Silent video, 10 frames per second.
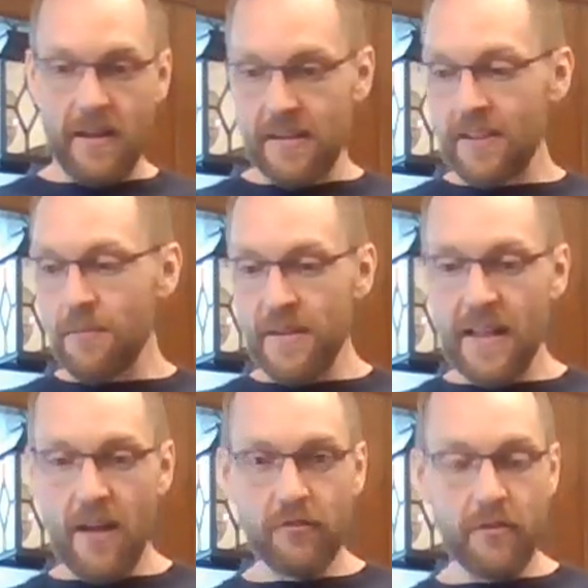get the meat
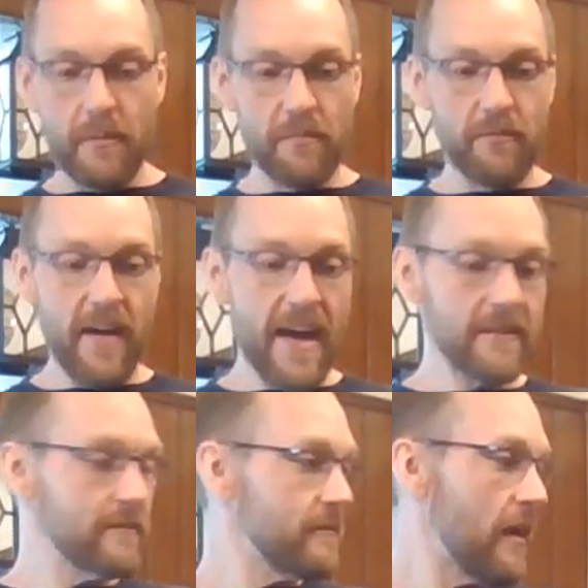out, trim up the
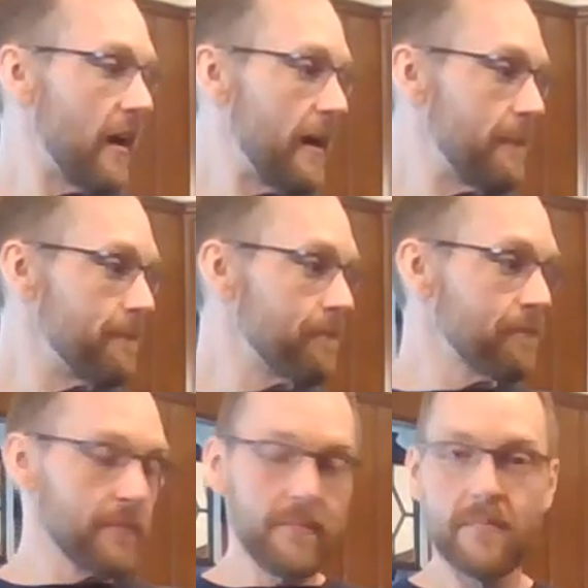fat,
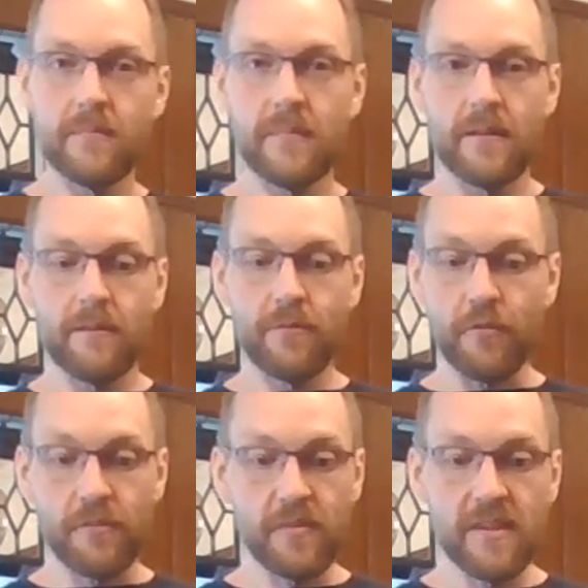
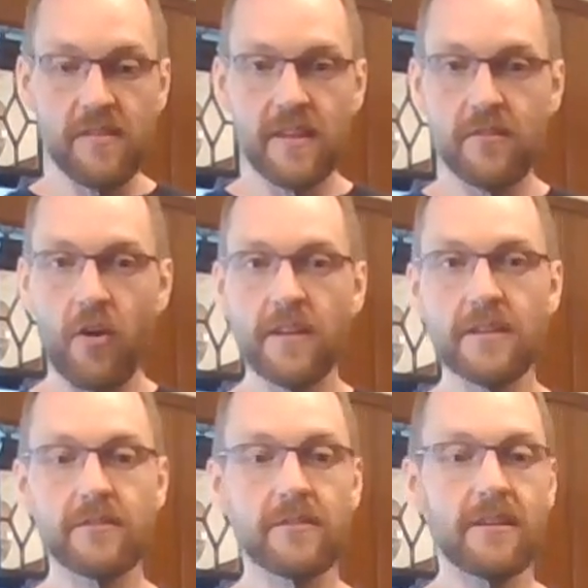throw some seasonings on
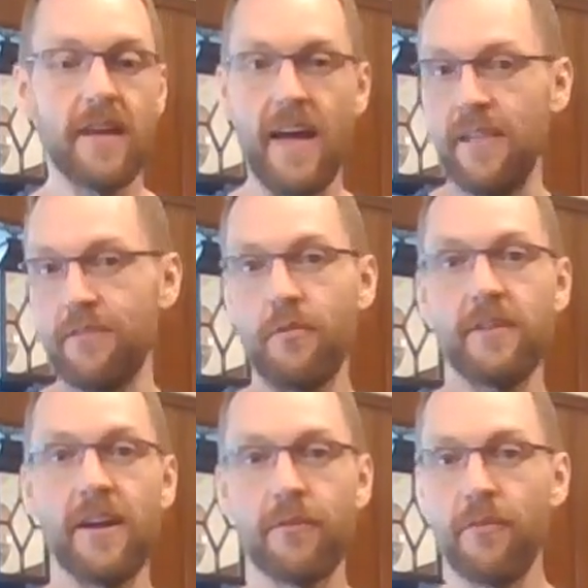it, and throw
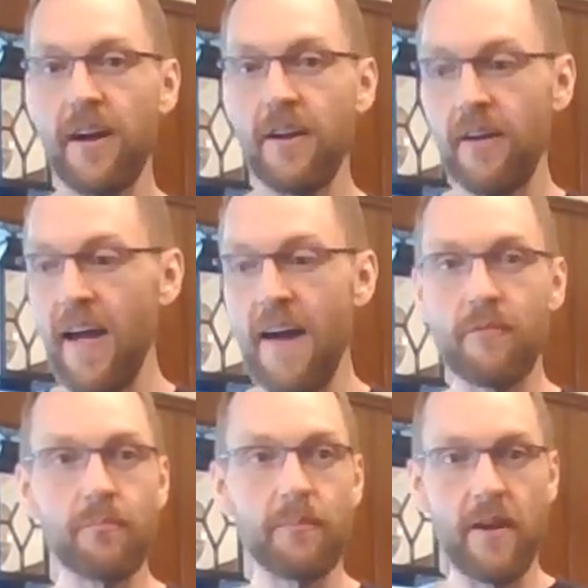it in the air fryer. Have
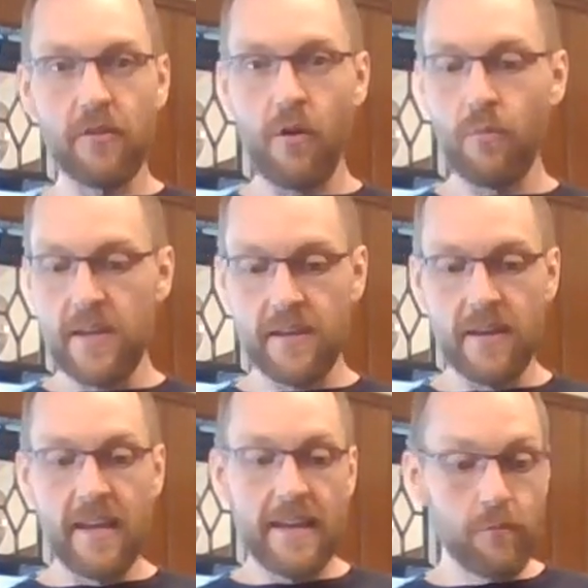it prepared all week.
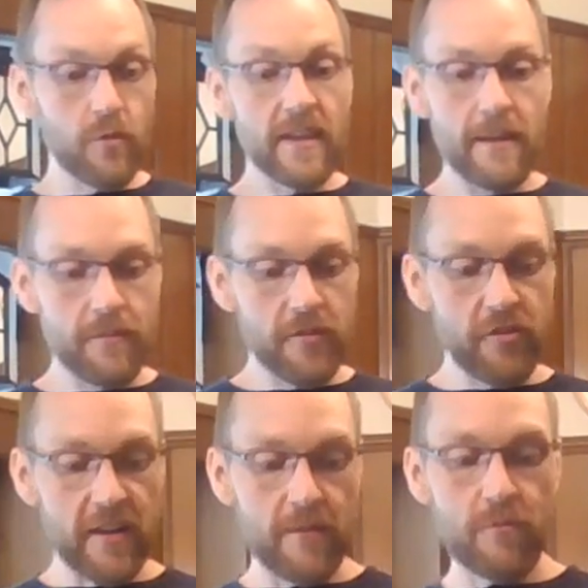It will keep. This
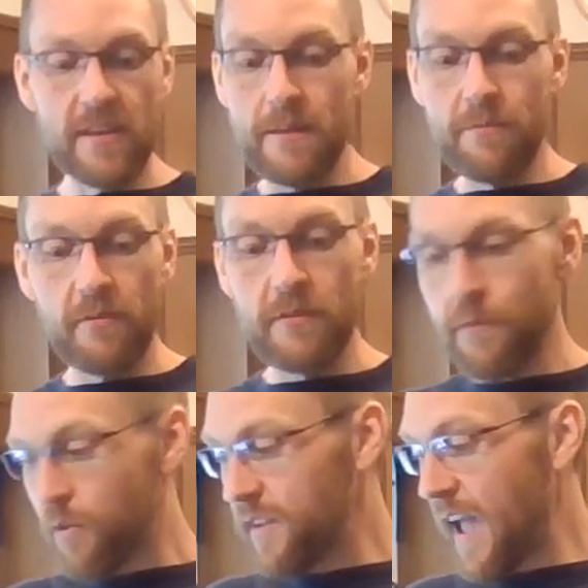chicken will keep 3 to
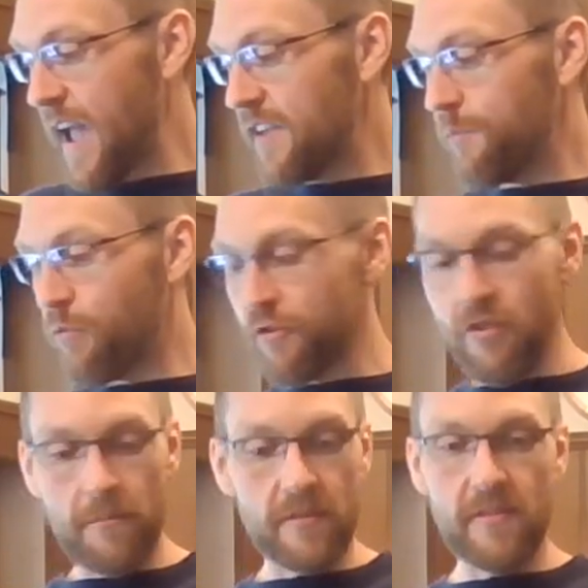4 days. Pork
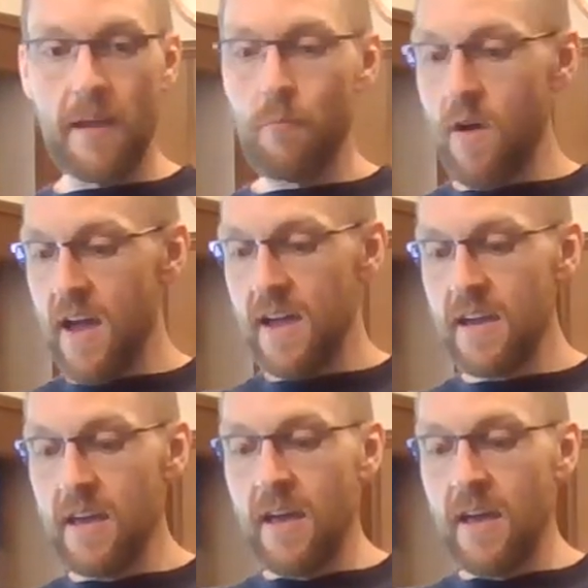chops the same way.